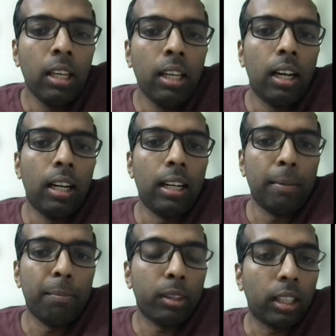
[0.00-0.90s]
the
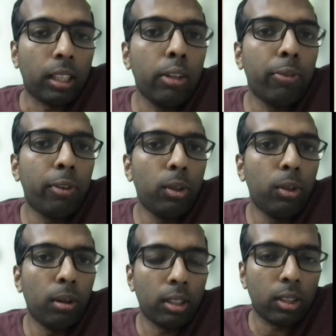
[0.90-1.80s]
Qflow
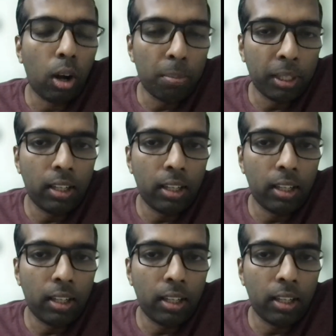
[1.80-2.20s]
common